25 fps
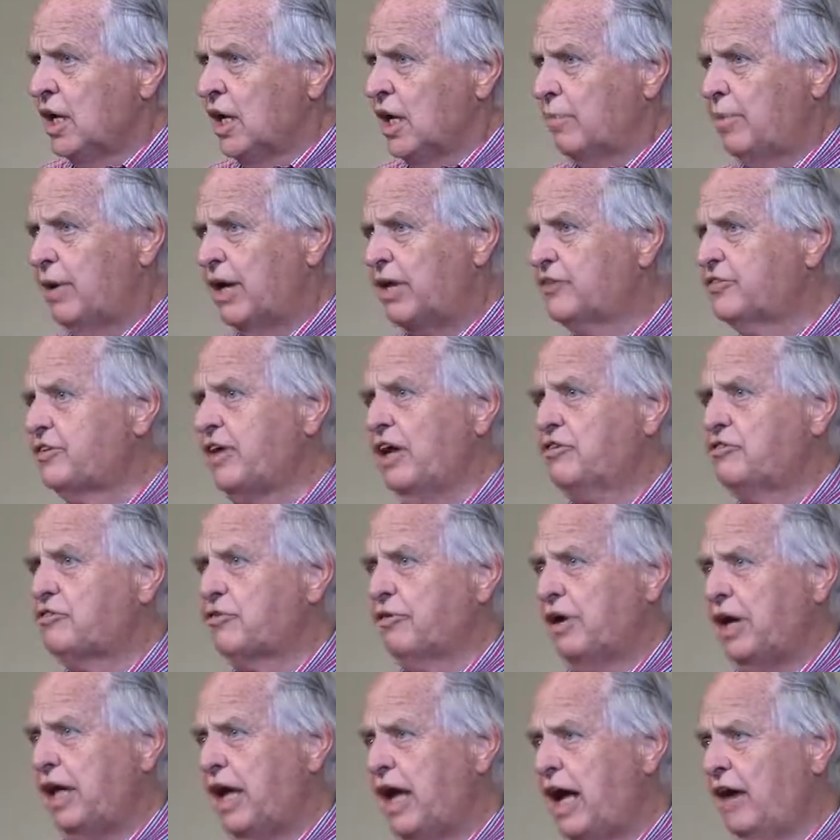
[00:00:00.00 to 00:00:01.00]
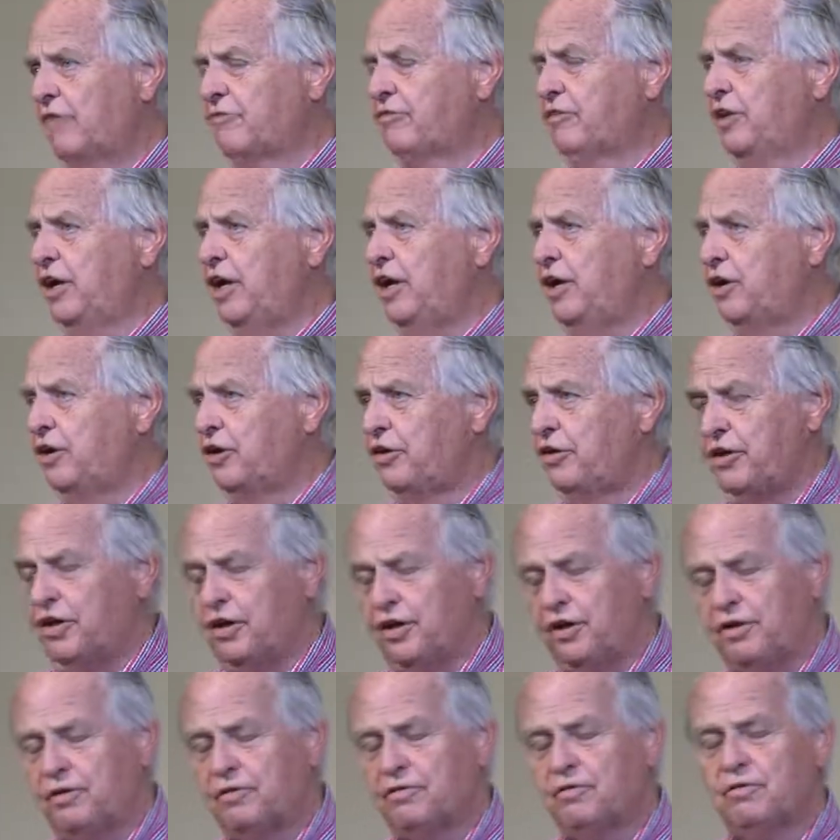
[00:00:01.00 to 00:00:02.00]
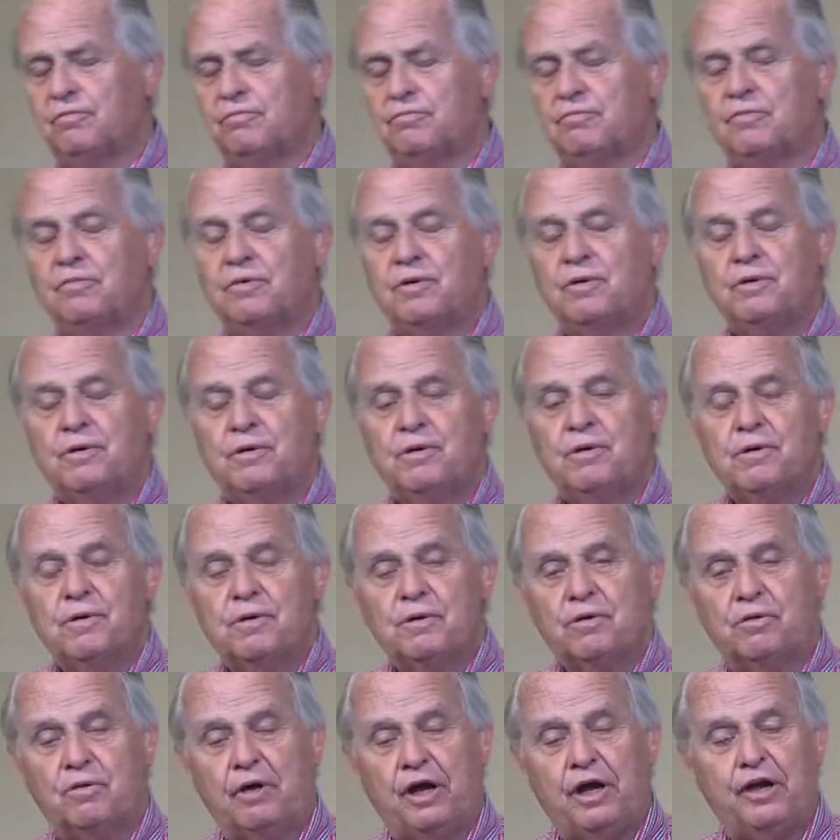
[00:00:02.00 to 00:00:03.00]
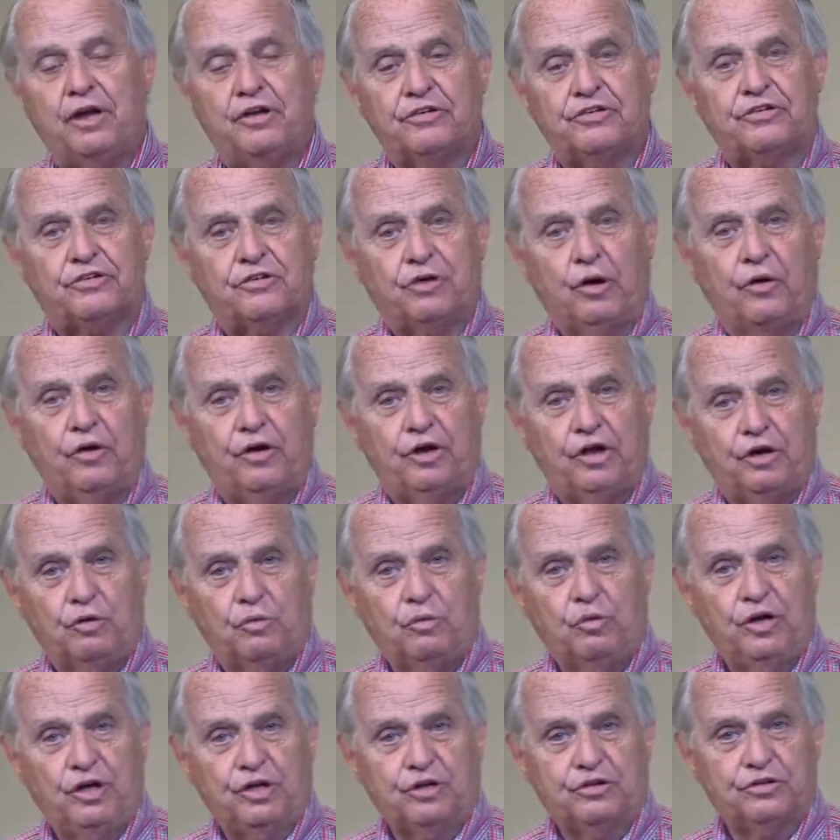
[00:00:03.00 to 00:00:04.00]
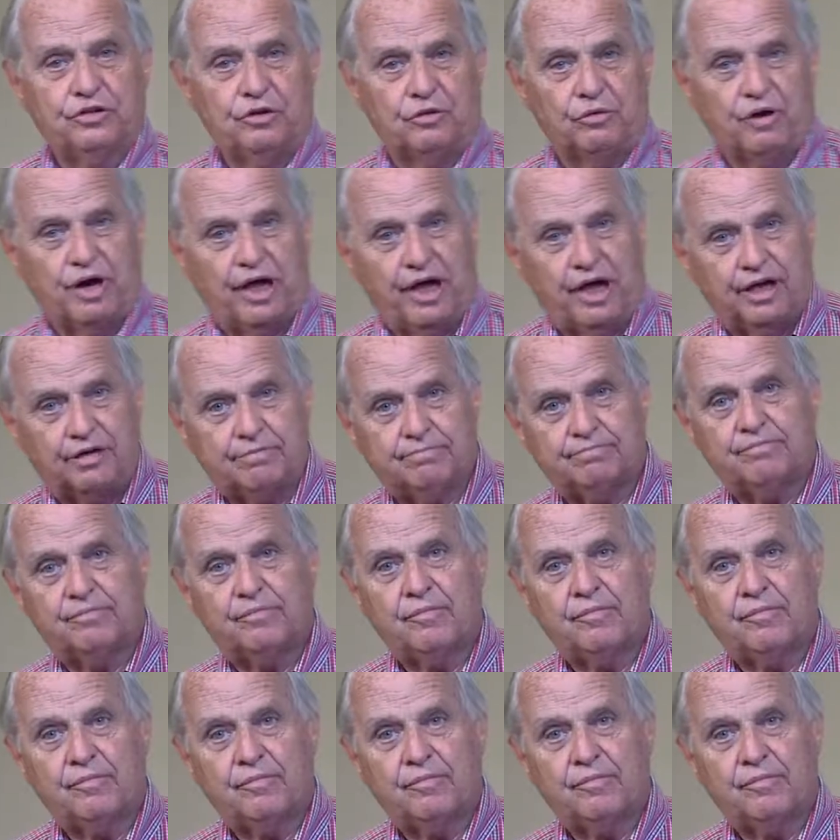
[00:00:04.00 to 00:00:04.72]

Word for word: About a century and a half later, the great historian Will Durant,